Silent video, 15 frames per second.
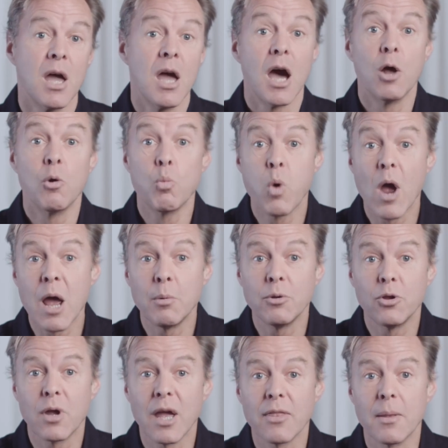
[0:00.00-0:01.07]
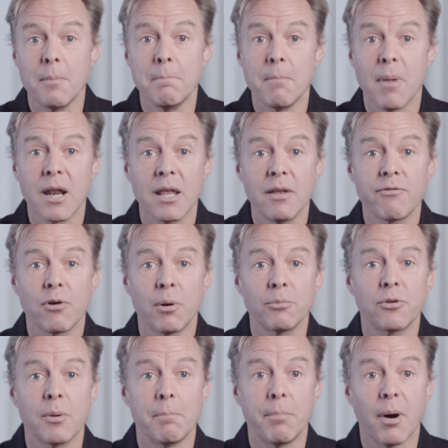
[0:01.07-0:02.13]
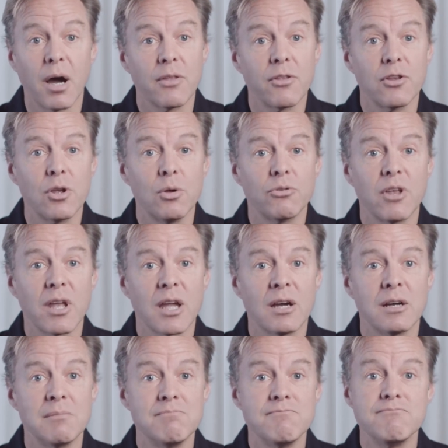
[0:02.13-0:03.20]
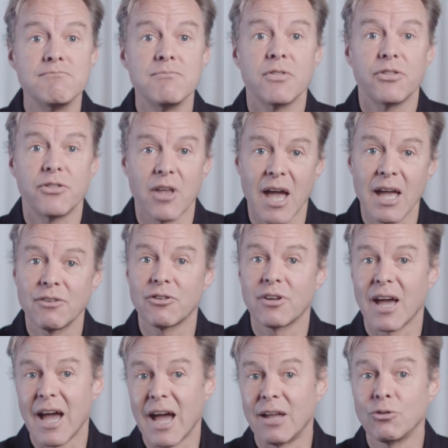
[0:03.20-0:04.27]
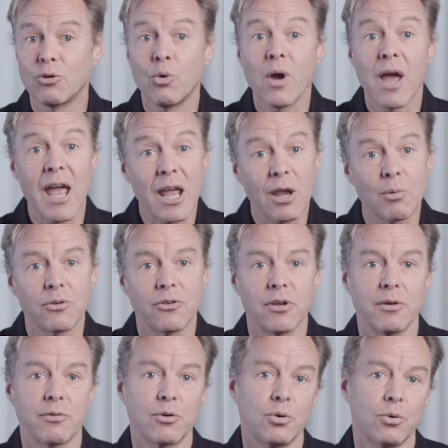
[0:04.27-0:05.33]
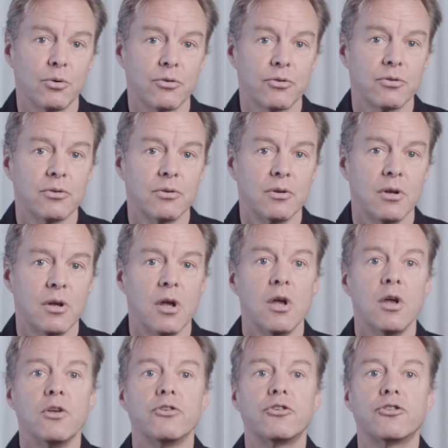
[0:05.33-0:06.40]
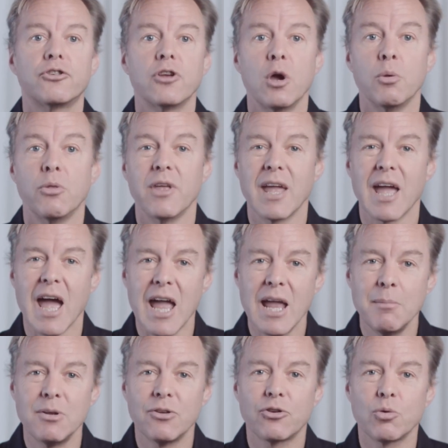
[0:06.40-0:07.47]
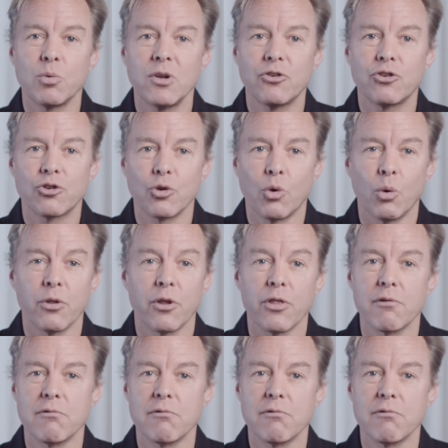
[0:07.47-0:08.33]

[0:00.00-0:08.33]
And where would you get the money from to buy the new digger? Debt and or equity, of course. So the aim is to ensure that the